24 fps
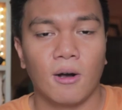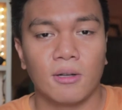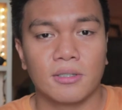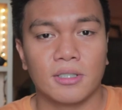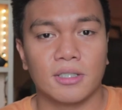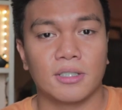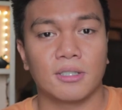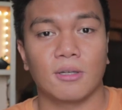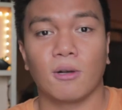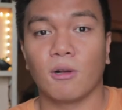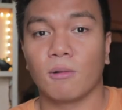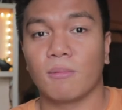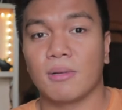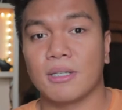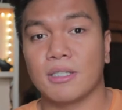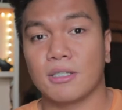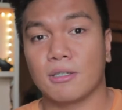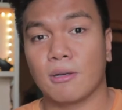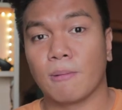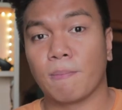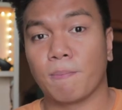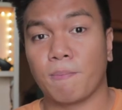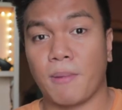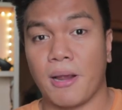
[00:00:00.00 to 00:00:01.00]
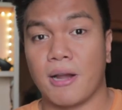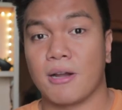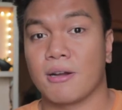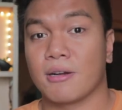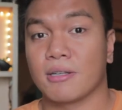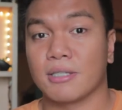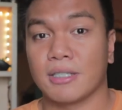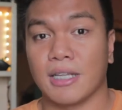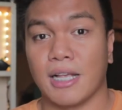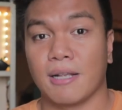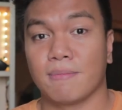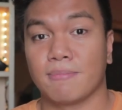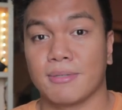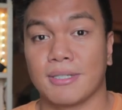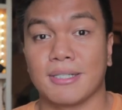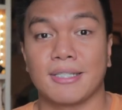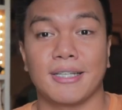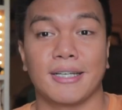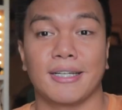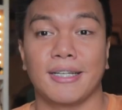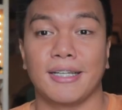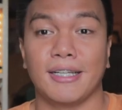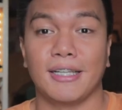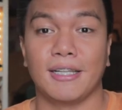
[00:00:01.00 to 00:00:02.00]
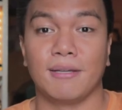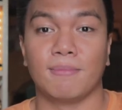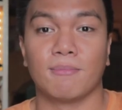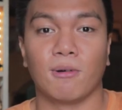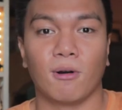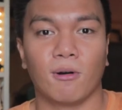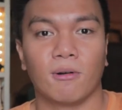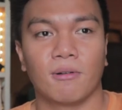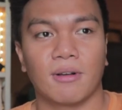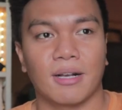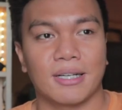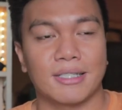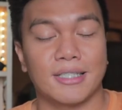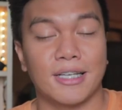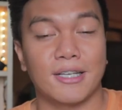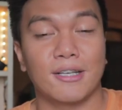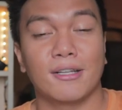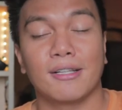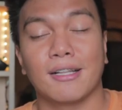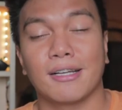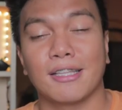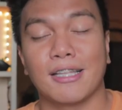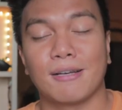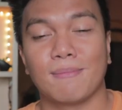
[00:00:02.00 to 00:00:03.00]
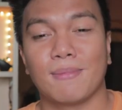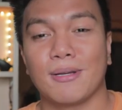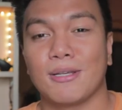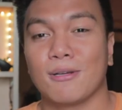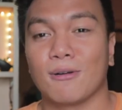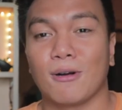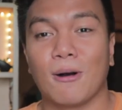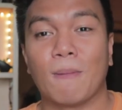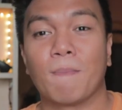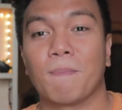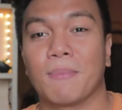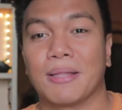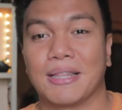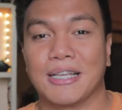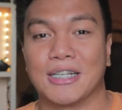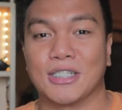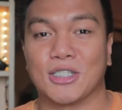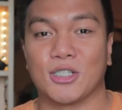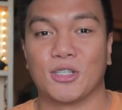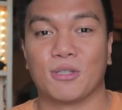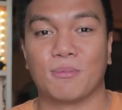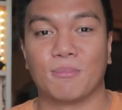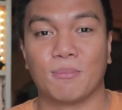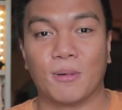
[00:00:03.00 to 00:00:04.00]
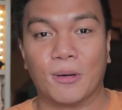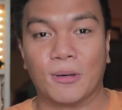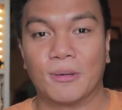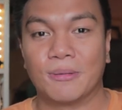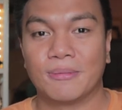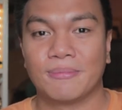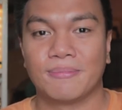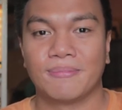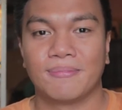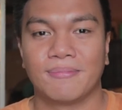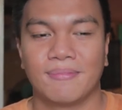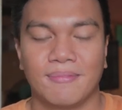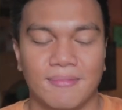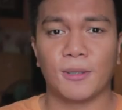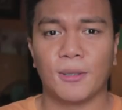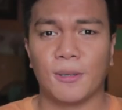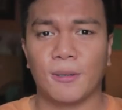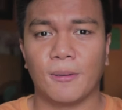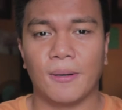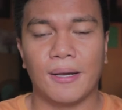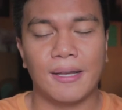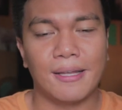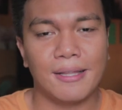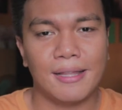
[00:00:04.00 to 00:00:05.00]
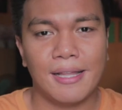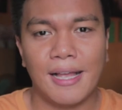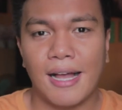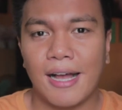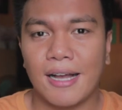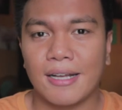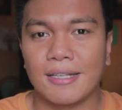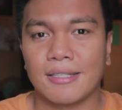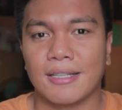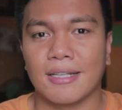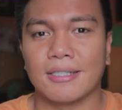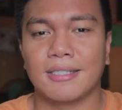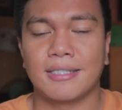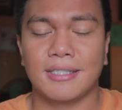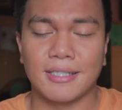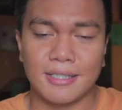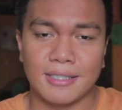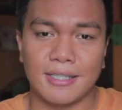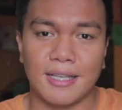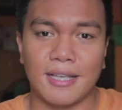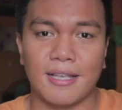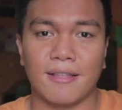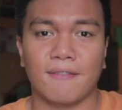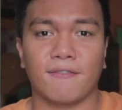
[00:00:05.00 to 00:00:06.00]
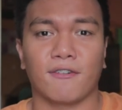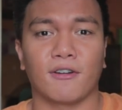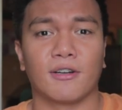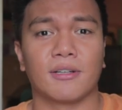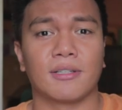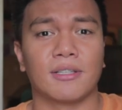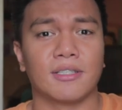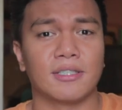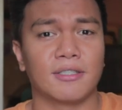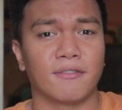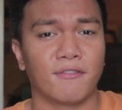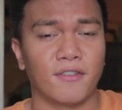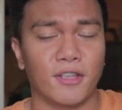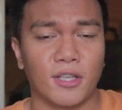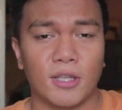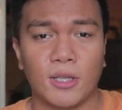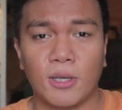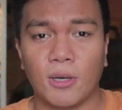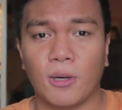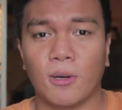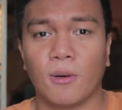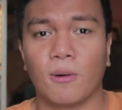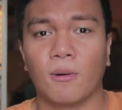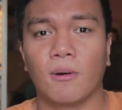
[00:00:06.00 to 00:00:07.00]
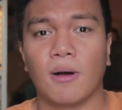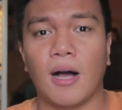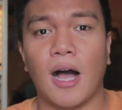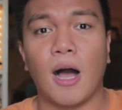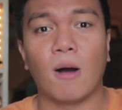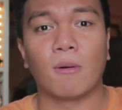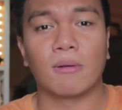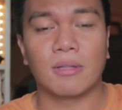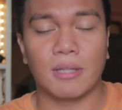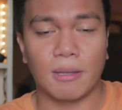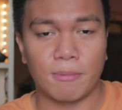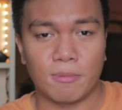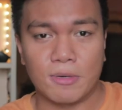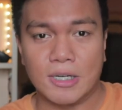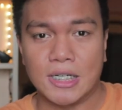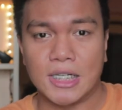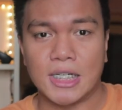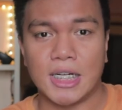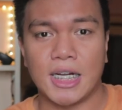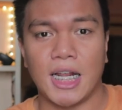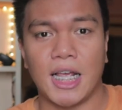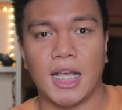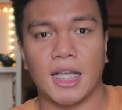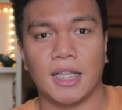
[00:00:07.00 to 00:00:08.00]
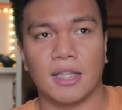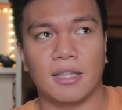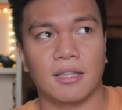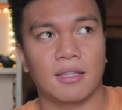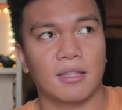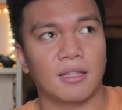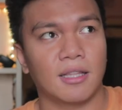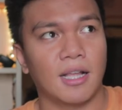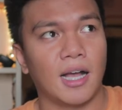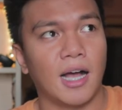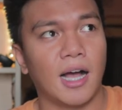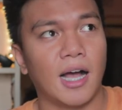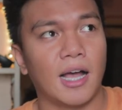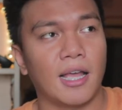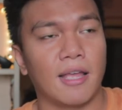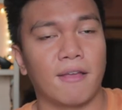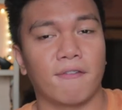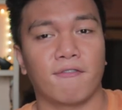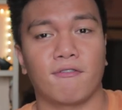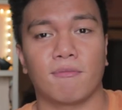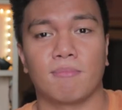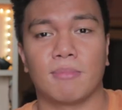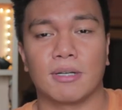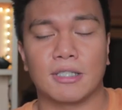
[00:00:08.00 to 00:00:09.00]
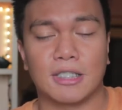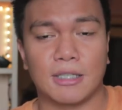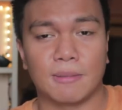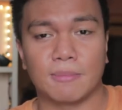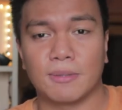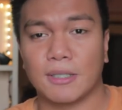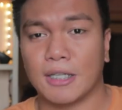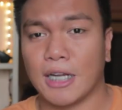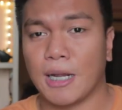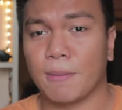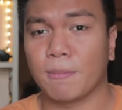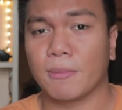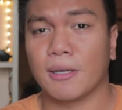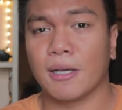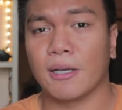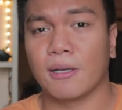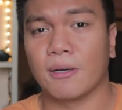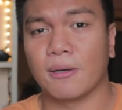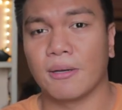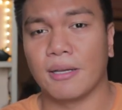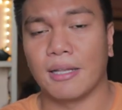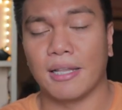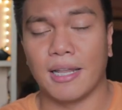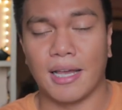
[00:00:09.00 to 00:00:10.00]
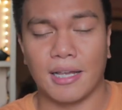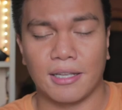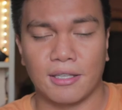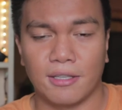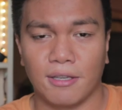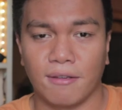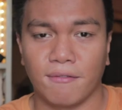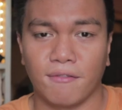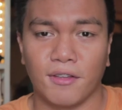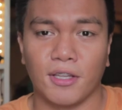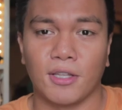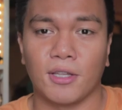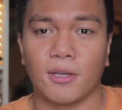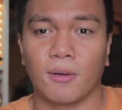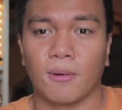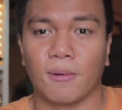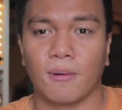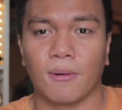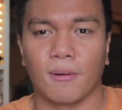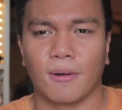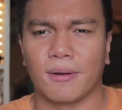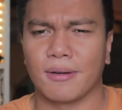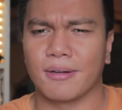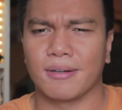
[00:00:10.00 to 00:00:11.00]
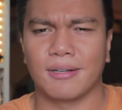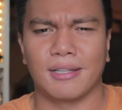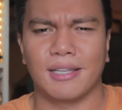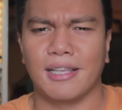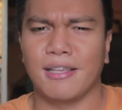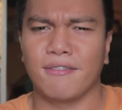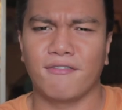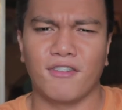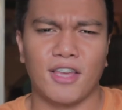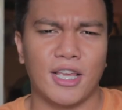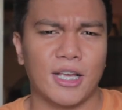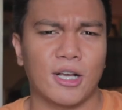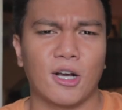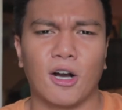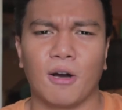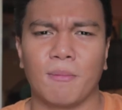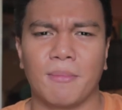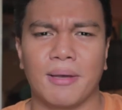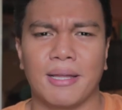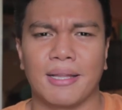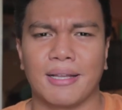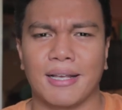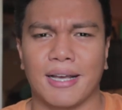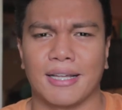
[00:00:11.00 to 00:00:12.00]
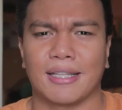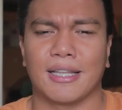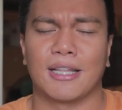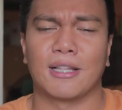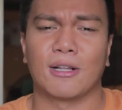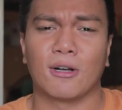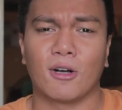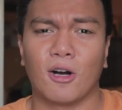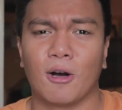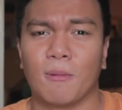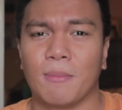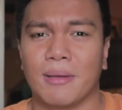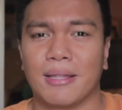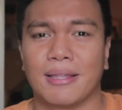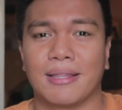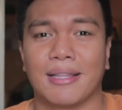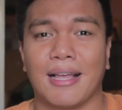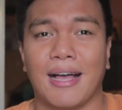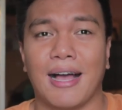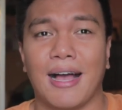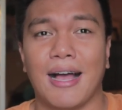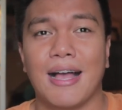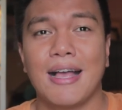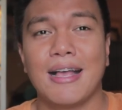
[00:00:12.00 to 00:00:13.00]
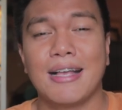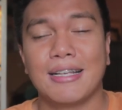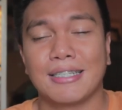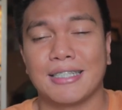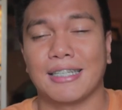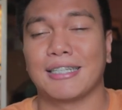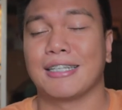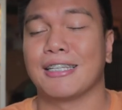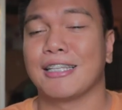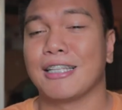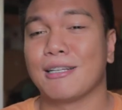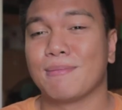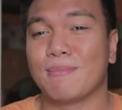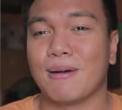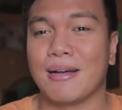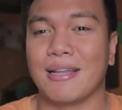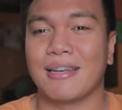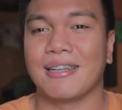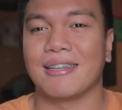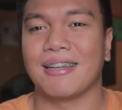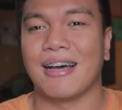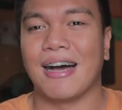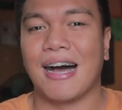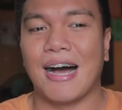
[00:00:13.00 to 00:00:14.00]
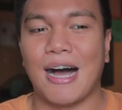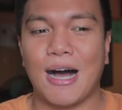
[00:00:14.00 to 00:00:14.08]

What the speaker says: Just always compare yourself sa sarili mo. Kasi yun lang naman yung competition mo. So, ayun lang. That's just it for this video. I would appreciate if mag-subscribe kayo, i-like yung video, or leave a comment, kahit anong comment na sana naman